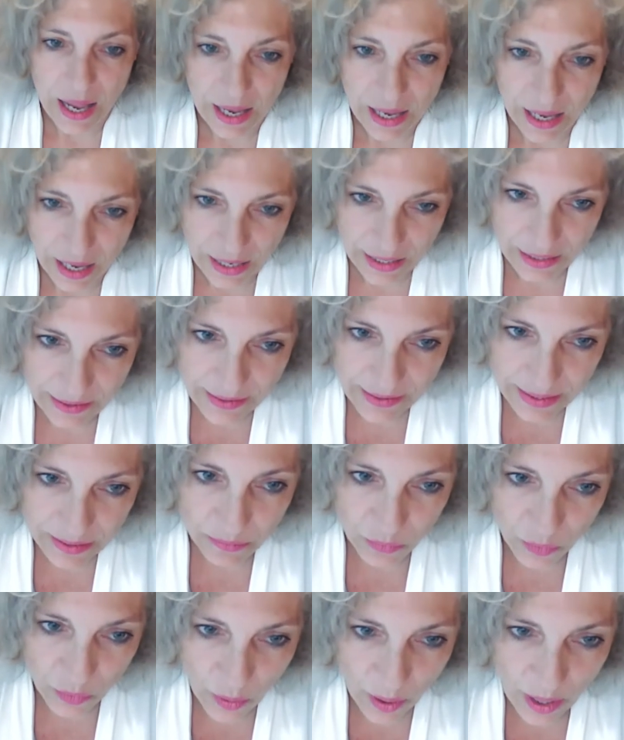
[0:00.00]
I think
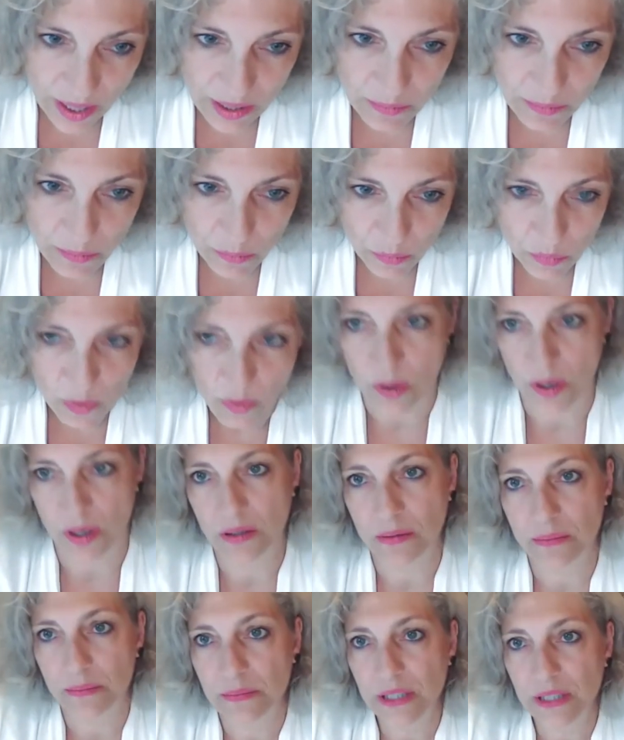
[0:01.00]
more and
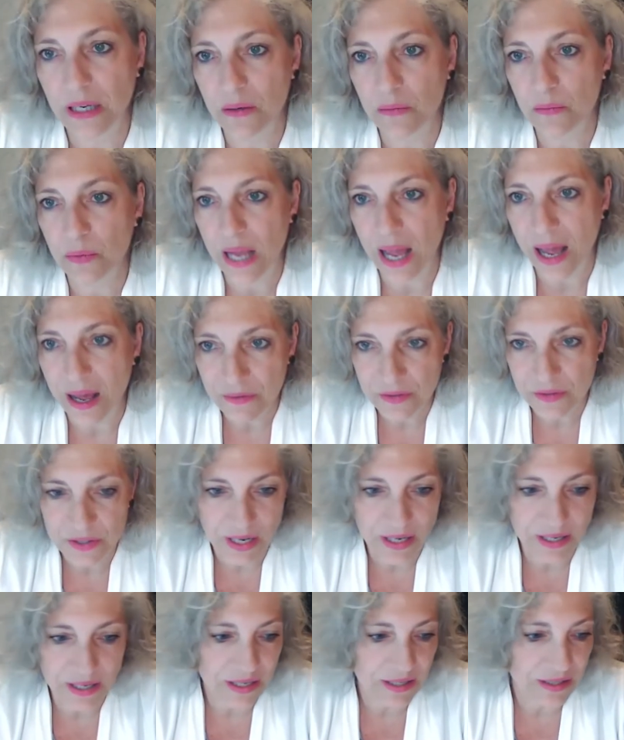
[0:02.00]
more, yeah, we have
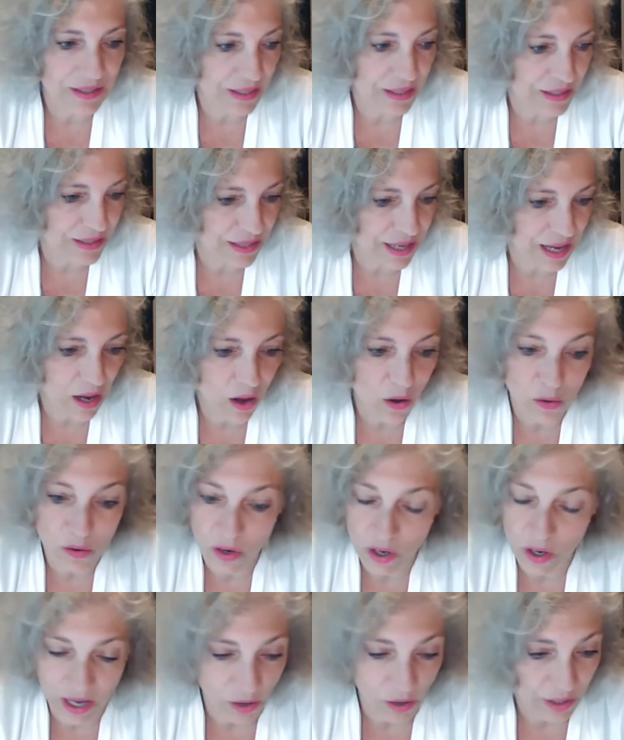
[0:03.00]
studies that say,
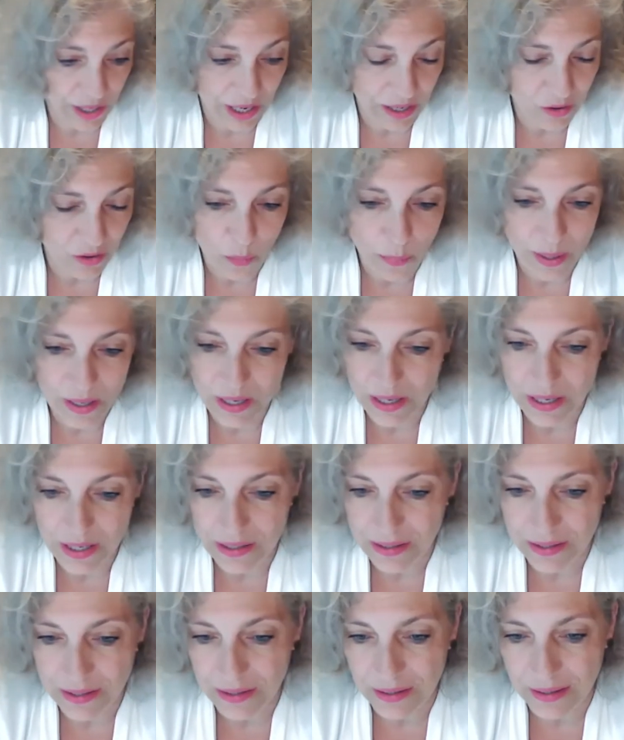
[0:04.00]
okay, nobody
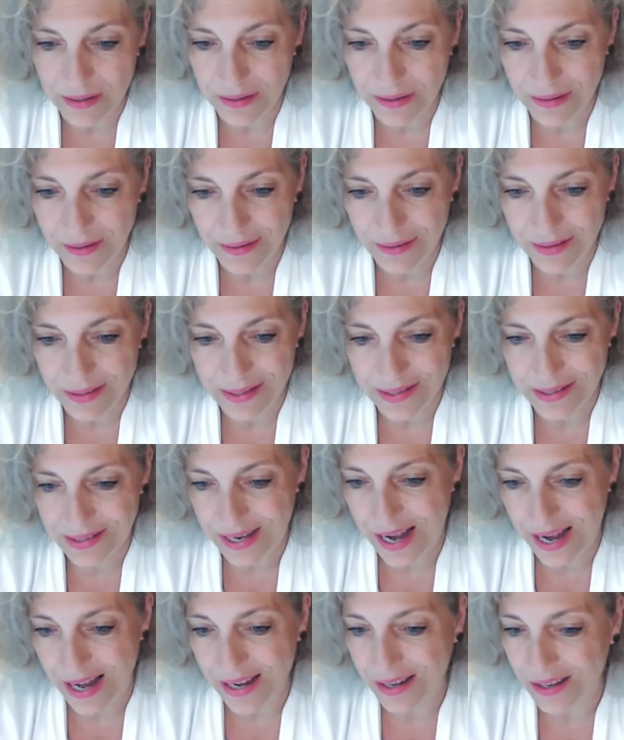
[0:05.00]
is
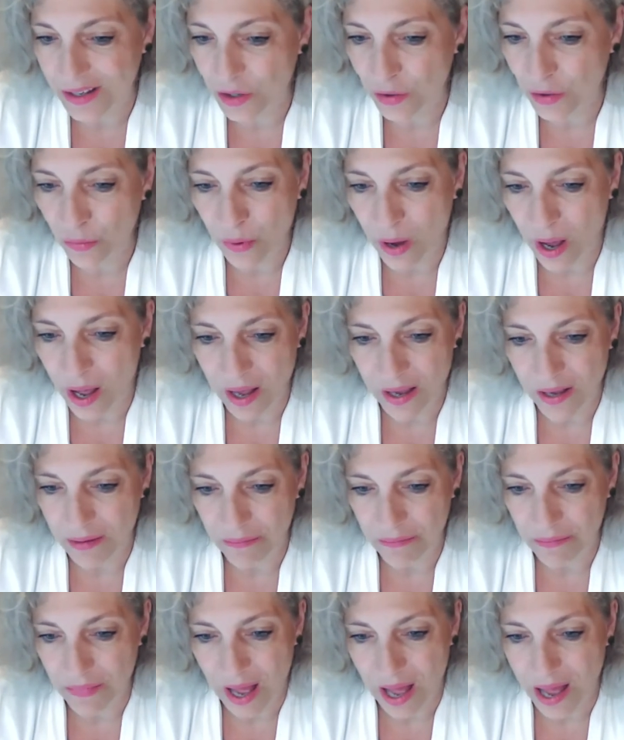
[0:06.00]
telling you
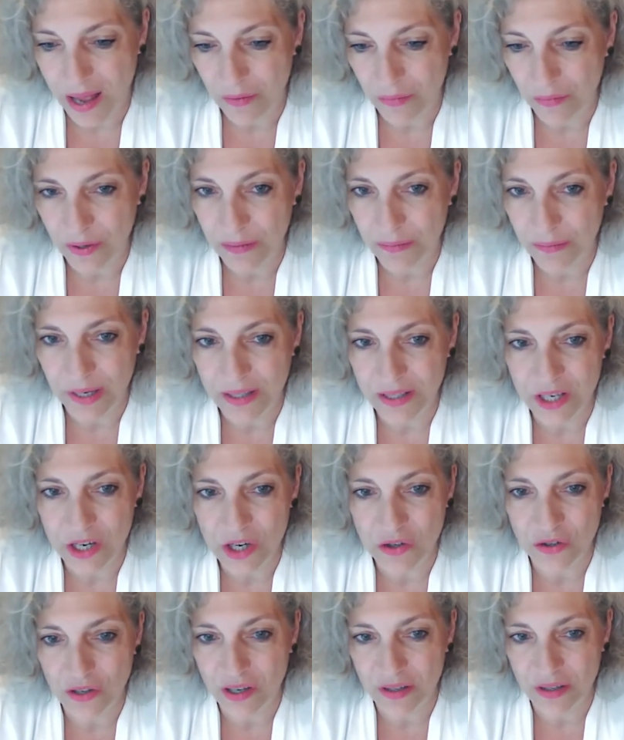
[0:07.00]
I want my
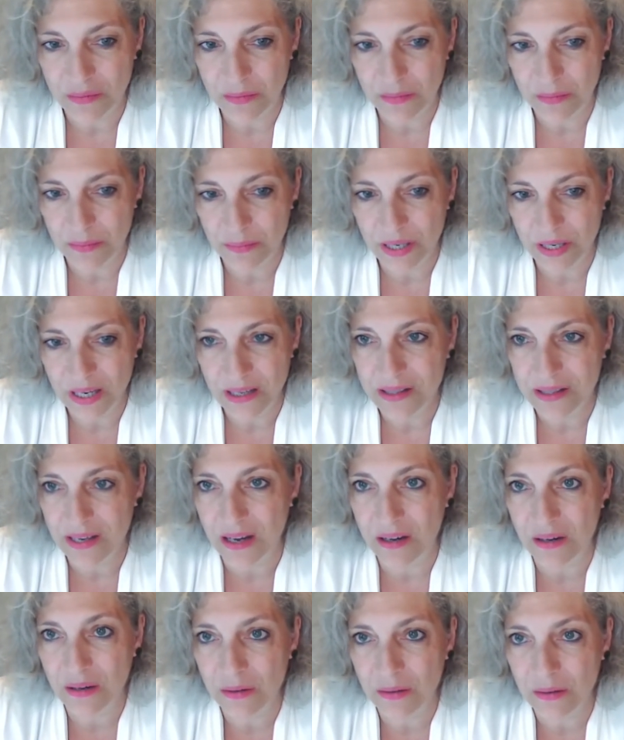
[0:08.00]
T-shirt being
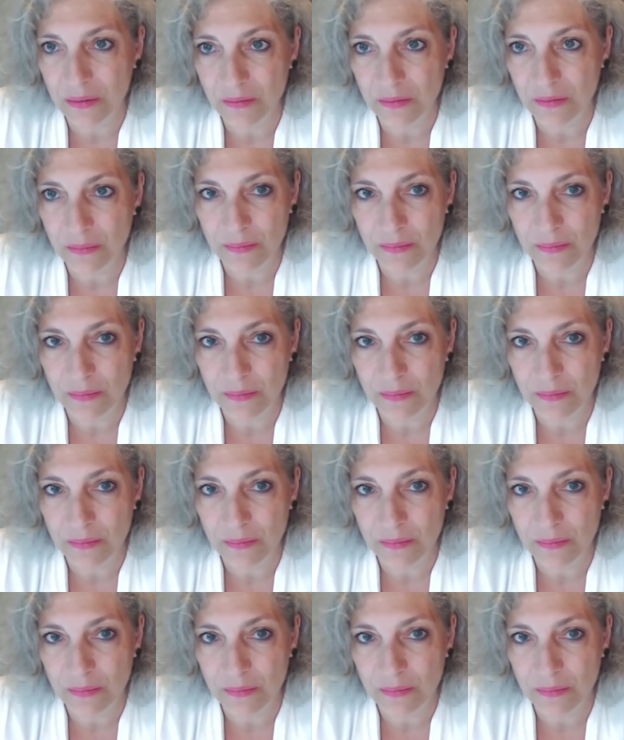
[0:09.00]
done